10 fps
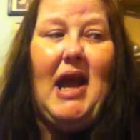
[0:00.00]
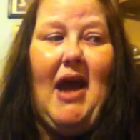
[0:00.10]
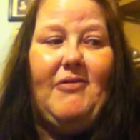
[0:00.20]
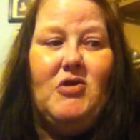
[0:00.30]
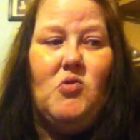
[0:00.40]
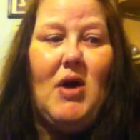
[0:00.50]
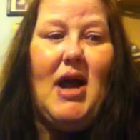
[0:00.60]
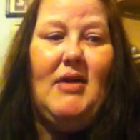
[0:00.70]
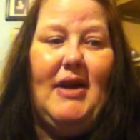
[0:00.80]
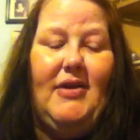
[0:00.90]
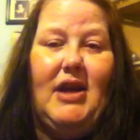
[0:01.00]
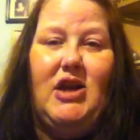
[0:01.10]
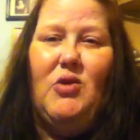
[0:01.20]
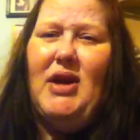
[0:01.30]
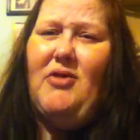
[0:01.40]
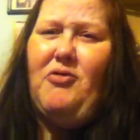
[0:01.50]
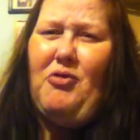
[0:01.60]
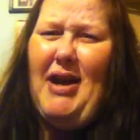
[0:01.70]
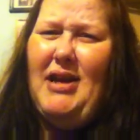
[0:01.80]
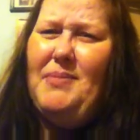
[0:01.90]
after a while, I think you get
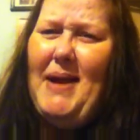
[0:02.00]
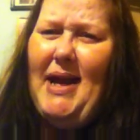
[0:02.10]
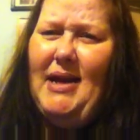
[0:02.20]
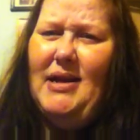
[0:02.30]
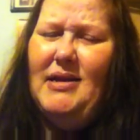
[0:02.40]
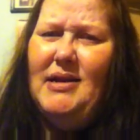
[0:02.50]
afraid of the pain,